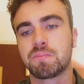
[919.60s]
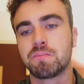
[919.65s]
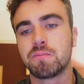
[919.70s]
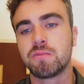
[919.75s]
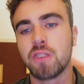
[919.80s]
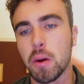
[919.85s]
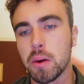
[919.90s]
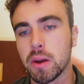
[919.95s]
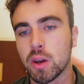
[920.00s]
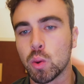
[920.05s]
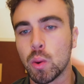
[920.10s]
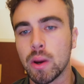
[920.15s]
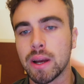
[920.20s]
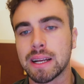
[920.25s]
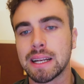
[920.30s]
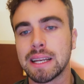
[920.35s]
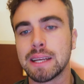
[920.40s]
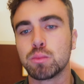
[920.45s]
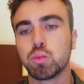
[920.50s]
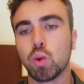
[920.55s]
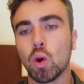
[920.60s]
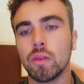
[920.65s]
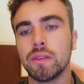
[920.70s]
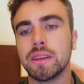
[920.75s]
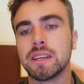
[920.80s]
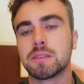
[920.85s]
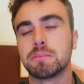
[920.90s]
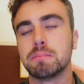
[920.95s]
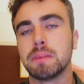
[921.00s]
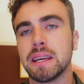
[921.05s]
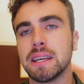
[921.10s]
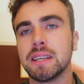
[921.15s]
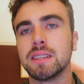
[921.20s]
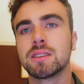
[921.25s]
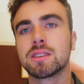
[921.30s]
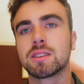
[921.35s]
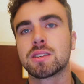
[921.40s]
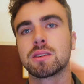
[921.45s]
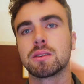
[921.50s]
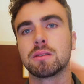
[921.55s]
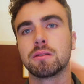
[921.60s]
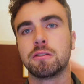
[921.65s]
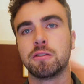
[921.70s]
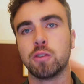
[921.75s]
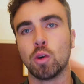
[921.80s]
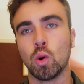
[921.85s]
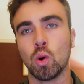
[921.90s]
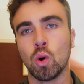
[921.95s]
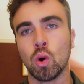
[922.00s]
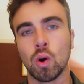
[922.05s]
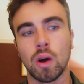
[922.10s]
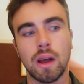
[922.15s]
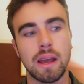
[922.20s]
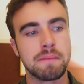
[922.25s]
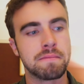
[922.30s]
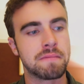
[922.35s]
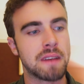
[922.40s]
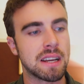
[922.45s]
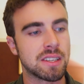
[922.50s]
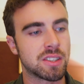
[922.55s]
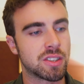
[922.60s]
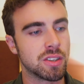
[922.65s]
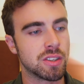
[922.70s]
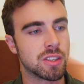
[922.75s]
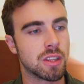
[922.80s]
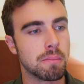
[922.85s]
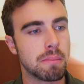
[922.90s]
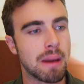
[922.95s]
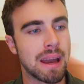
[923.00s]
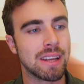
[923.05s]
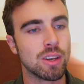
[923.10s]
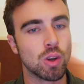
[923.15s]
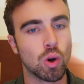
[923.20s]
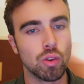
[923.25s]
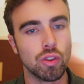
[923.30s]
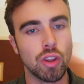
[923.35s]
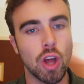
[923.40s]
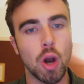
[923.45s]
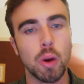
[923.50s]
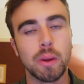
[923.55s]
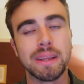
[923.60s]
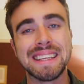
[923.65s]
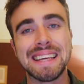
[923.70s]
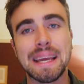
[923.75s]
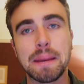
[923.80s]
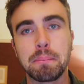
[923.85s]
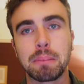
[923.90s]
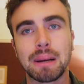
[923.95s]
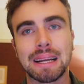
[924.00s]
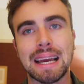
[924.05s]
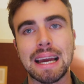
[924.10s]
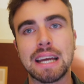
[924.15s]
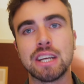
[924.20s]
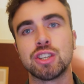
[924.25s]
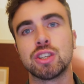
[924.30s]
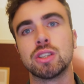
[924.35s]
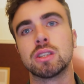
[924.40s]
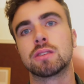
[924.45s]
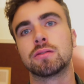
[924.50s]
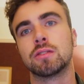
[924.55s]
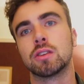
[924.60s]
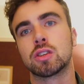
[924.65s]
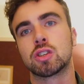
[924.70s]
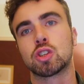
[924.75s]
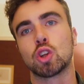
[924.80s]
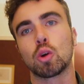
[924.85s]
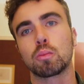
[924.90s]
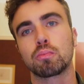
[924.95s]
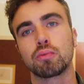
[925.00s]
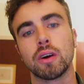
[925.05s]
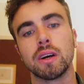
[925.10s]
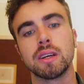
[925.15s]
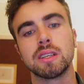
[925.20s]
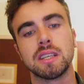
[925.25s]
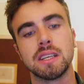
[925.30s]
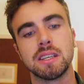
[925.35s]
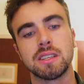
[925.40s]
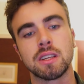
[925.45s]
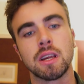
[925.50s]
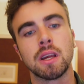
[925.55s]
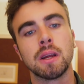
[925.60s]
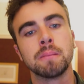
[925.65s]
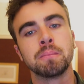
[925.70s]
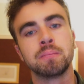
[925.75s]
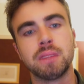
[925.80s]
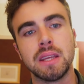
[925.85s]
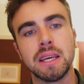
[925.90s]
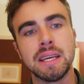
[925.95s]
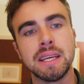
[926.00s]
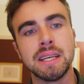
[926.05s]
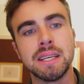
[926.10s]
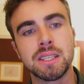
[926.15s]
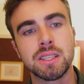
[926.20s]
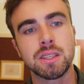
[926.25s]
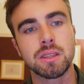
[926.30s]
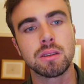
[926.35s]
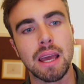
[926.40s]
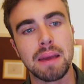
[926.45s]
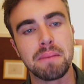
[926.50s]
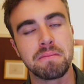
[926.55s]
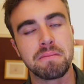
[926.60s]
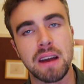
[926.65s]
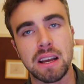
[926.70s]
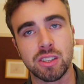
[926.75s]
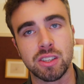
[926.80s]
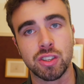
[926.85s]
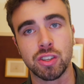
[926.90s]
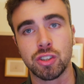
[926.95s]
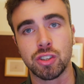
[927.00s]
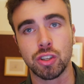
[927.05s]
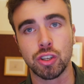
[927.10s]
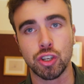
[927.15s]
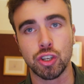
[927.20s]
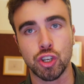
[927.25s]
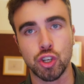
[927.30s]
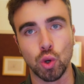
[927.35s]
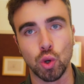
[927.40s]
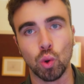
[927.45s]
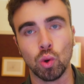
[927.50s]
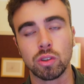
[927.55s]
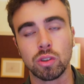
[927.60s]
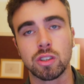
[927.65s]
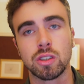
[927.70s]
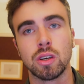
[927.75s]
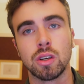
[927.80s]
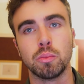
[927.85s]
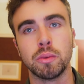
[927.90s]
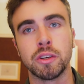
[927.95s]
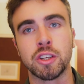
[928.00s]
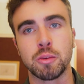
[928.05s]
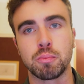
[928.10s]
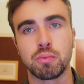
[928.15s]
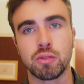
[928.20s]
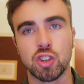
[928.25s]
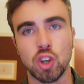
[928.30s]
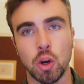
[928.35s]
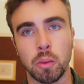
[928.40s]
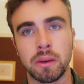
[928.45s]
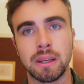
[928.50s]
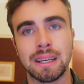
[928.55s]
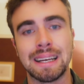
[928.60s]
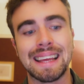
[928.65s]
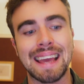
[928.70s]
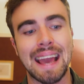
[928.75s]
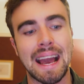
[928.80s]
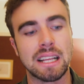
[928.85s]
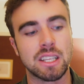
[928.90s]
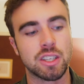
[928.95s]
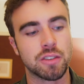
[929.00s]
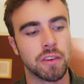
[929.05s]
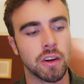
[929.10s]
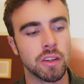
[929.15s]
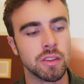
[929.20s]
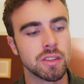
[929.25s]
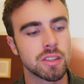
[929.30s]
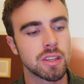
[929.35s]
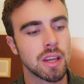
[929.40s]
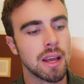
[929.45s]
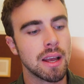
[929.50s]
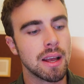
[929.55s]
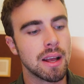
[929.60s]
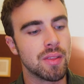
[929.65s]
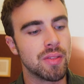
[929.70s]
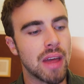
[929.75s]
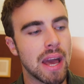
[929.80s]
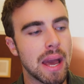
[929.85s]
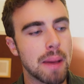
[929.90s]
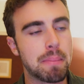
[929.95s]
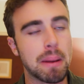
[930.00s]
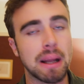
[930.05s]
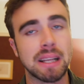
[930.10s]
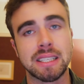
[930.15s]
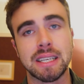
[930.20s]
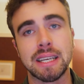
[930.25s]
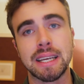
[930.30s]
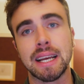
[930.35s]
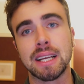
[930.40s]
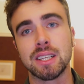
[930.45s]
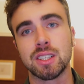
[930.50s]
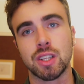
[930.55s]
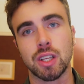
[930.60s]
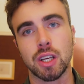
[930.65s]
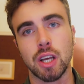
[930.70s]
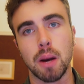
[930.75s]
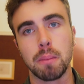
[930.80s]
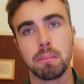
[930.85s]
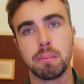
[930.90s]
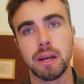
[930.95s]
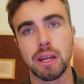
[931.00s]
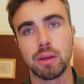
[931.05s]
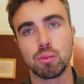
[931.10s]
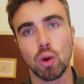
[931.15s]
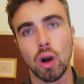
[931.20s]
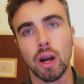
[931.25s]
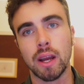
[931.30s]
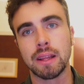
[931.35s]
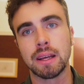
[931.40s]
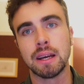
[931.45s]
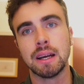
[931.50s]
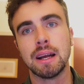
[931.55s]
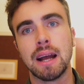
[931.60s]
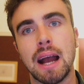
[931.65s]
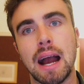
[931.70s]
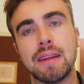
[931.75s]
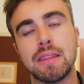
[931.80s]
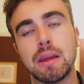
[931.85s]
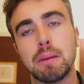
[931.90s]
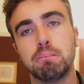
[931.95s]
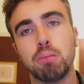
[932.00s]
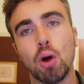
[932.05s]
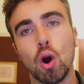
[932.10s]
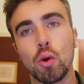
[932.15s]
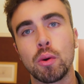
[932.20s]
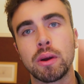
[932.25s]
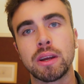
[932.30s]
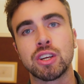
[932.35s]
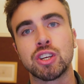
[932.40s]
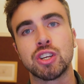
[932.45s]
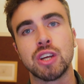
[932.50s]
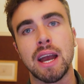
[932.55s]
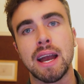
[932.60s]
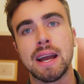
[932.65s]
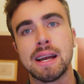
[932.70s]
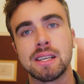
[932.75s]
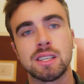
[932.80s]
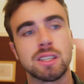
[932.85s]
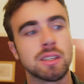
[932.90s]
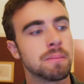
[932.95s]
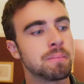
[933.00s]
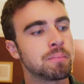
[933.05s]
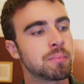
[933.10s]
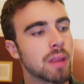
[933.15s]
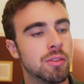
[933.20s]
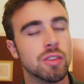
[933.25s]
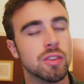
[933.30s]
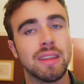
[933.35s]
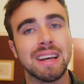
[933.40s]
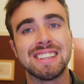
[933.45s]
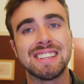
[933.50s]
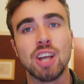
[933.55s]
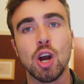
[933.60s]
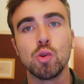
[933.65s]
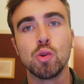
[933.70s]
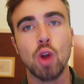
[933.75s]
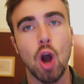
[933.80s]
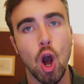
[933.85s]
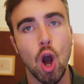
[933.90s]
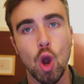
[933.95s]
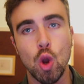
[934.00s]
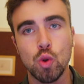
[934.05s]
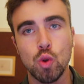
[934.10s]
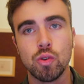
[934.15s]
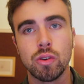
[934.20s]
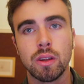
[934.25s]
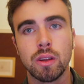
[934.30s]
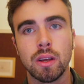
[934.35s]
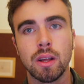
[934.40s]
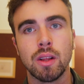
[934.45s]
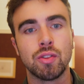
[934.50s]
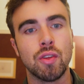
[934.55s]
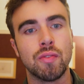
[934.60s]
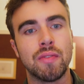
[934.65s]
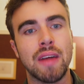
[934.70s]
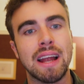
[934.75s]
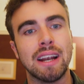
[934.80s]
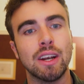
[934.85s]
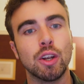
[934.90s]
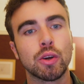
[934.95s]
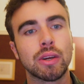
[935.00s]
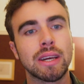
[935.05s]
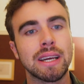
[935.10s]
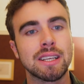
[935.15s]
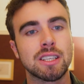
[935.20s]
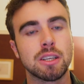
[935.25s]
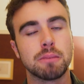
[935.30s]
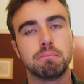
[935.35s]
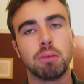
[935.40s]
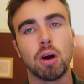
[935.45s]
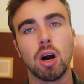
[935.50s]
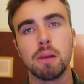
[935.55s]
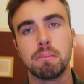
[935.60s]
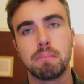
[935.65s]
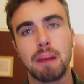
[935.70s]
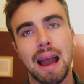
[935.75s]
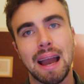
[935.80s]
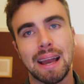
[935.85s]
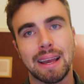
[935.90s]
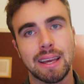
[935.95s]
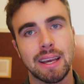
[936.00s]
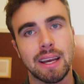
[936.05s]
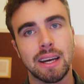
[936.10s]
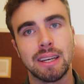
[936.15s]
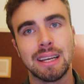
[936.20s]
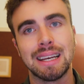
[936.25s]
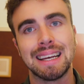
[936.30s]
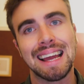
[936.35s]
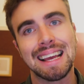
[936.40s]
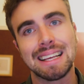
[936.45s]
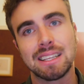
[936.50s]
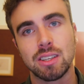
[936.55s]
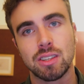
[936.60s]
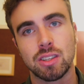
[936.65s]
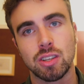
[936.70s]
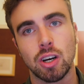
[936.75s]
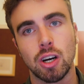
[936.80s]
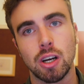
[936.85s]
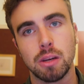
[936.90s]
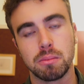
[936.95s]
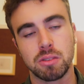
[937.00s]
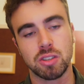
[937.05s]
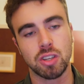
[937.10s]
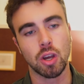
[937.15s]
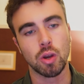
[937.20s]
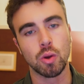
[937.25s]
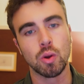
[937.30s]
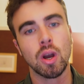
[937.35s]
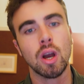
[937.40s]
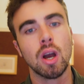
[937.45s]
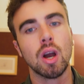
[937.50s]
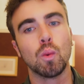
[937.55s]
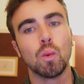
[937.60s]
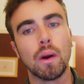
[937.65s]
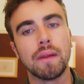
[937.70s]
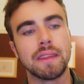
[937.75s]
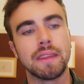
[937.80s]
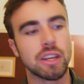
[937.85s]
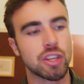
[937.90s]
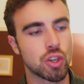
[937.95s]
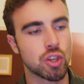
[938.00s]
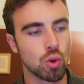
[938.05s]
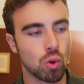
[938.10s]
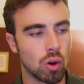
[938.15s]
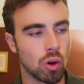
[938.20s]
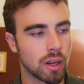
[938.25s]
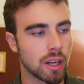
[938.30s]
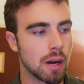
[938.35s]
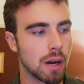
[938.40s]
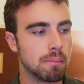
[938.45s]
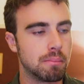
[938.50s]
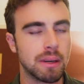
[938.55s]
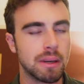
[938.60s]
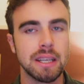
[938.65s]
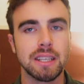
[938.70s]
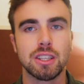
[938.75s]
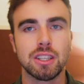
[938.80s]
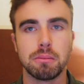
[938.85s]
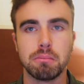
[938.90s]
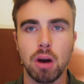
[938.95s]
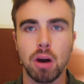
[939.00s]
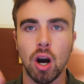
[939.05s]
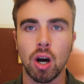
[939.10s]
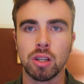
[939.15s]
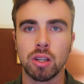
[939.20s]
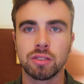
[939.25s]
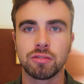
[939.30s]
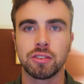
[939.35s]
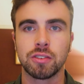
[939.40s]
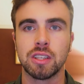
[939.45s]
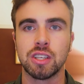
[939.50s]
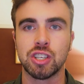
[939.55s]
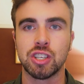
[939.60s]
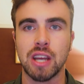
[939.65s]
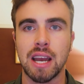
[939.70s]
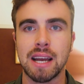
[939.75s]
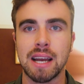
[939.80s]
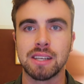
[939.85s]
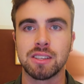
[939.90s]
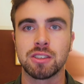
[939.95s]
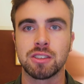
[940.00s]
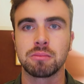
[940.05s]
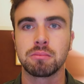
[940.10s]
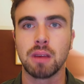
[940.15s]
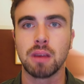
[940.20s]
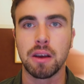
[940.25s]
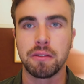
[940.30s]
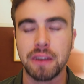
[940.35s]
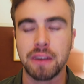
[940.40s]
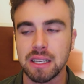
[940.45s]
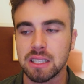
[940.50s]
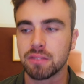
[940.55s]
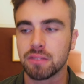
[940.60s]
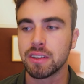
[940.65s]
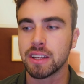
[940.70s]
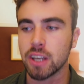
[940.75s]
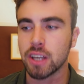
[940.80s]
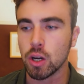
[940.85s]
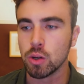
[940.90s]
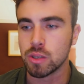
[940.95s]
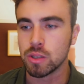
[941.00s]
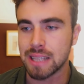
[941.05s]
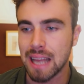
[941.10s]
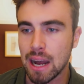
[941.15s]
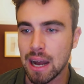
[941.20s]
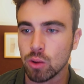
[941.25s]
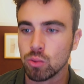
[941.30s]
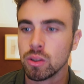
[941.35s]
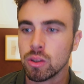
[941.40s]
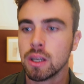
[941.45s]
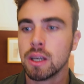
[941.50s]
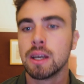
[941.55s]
very quickly, what this means for investors that may not know and the implications for the stock price is these investors that are short, which are predominantly hedge funds, they're betting against the company, right? And they're borrowing shares that they don't own, that they're looking to buy back at a later time. So when they short a company, demand for the shares effectively goes down.